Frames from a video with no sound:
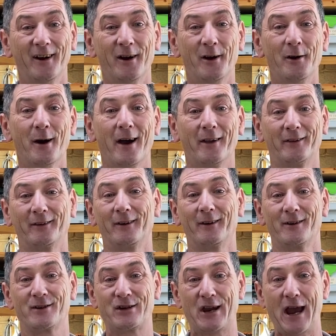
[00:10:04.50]
Who hasn't
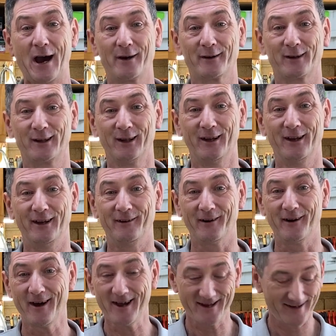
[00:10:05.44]
got a shower to clean,
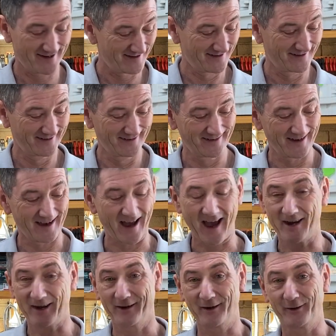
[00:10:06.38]
right?
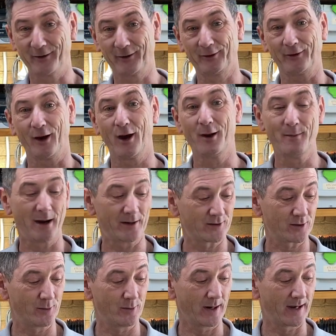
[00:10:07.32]
And it is so
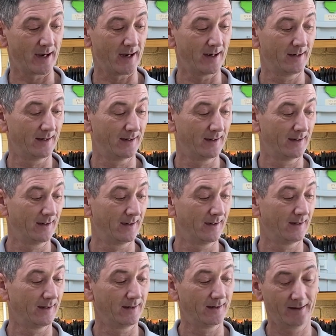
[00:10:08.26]
much quicker.
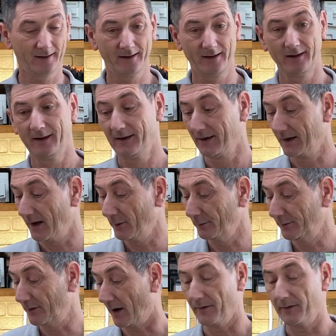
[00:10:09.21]
I
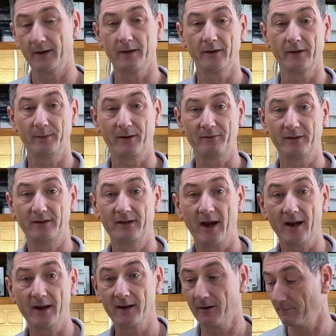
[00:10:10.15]
don't think there's ever a
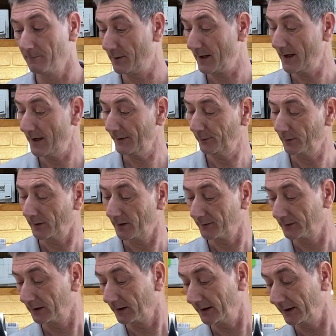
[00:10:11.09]
day gone past where
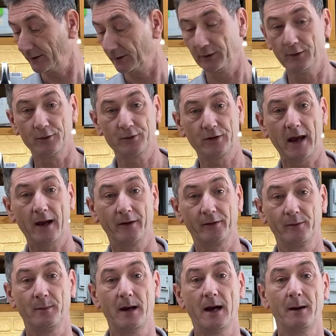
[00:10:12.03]
I've cleaned 2
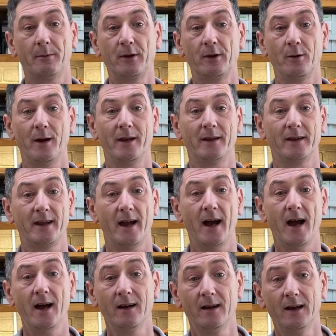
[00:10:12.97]
showers, a barbecue and a
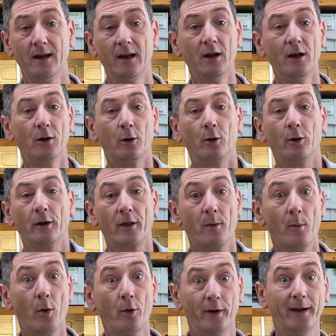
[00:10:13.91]
car, all in the
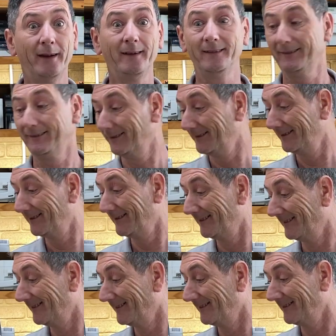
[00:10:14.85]
morning,
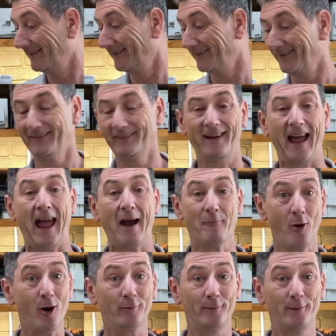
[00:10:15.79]

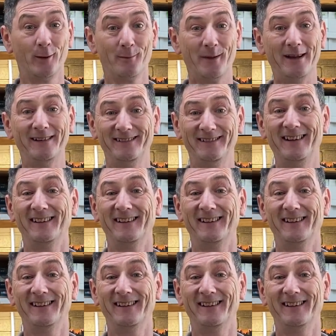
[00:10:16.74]
while filming.